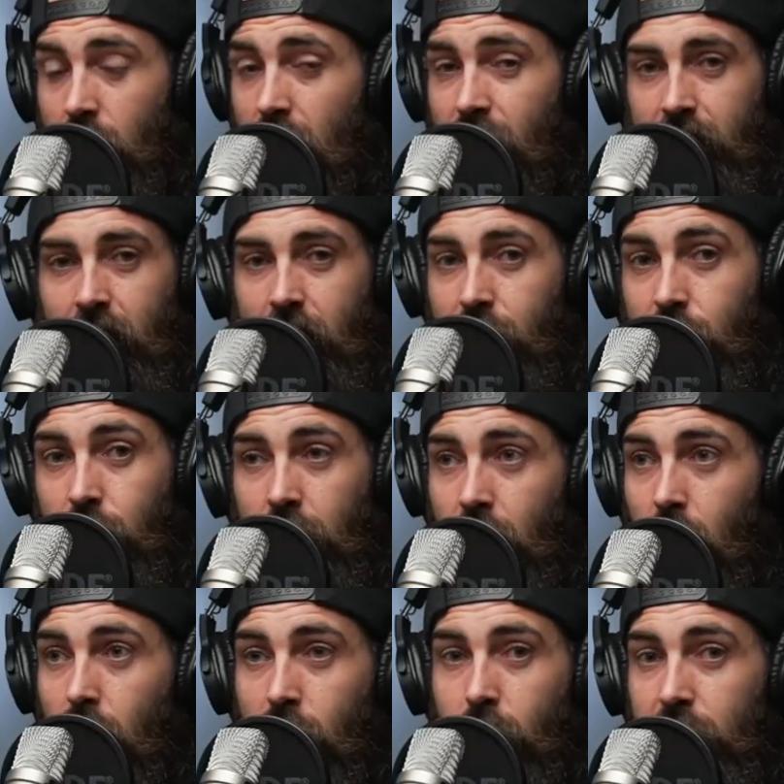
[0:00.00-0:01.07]
everything I shoot in
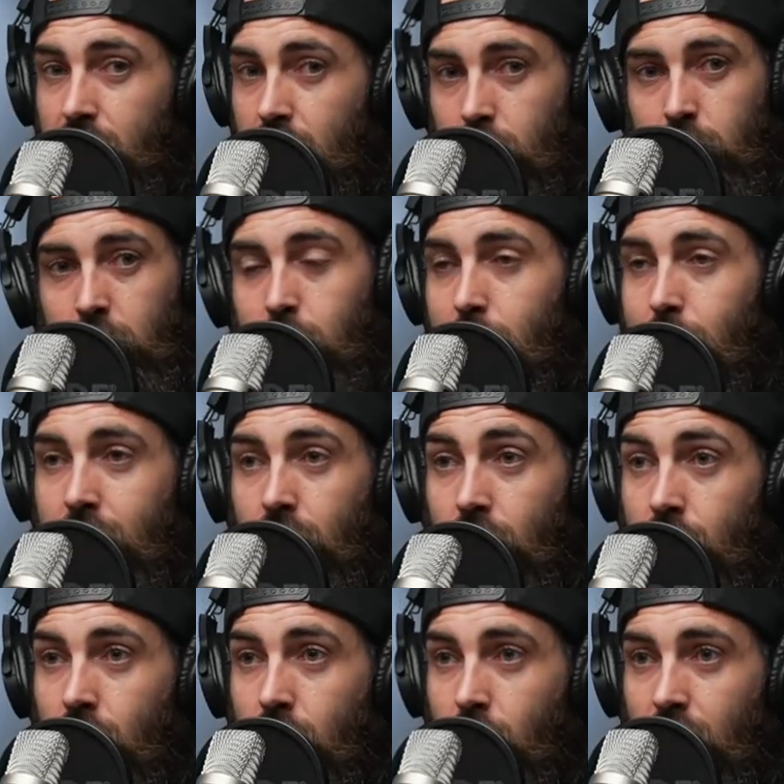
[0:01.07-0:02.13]
log, which people might
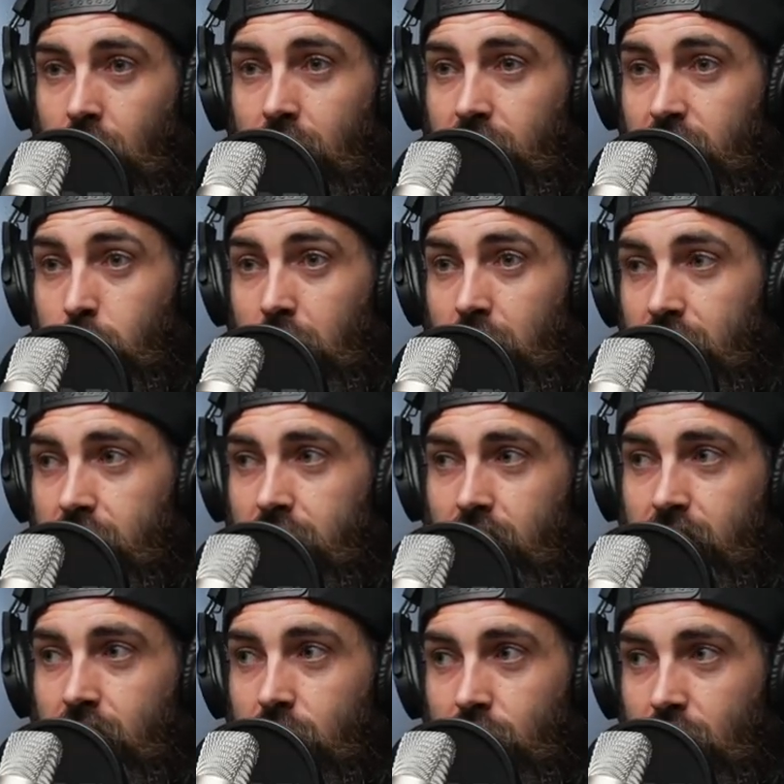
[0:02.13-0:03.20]
not know what that is, but it's
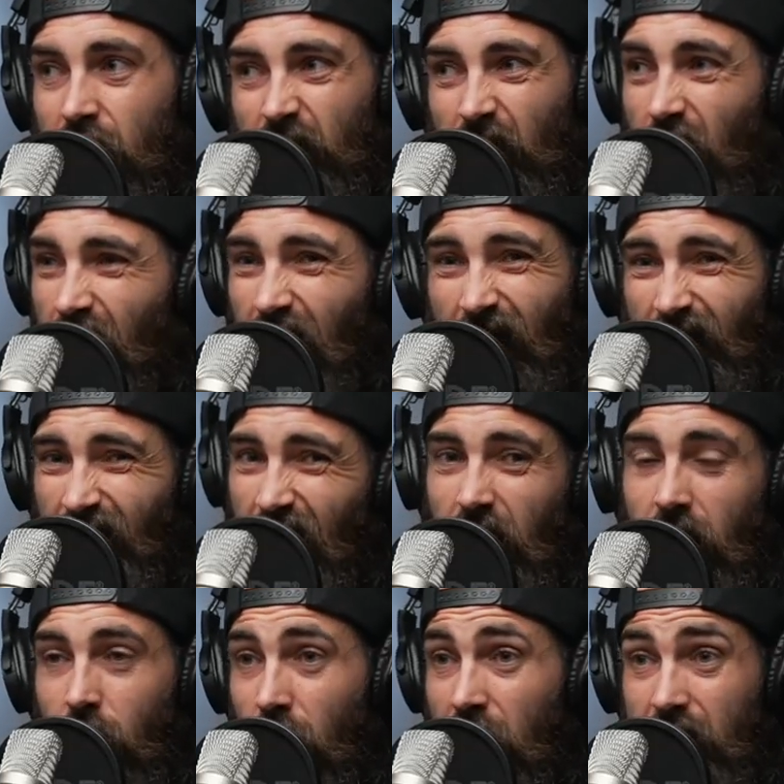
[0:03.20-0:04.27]
essentially, it's like
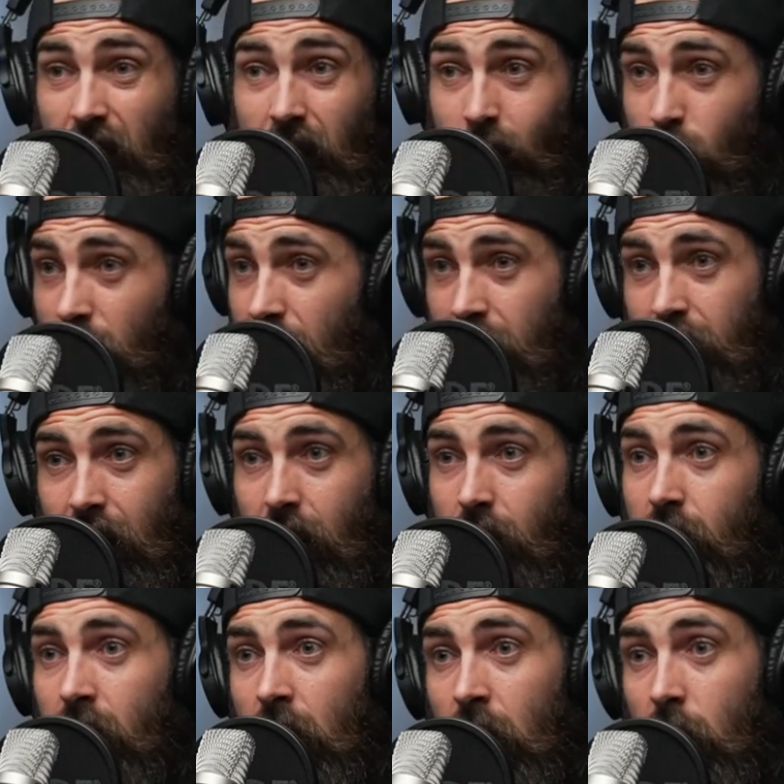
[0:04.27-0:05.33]
a grayscale, a really flat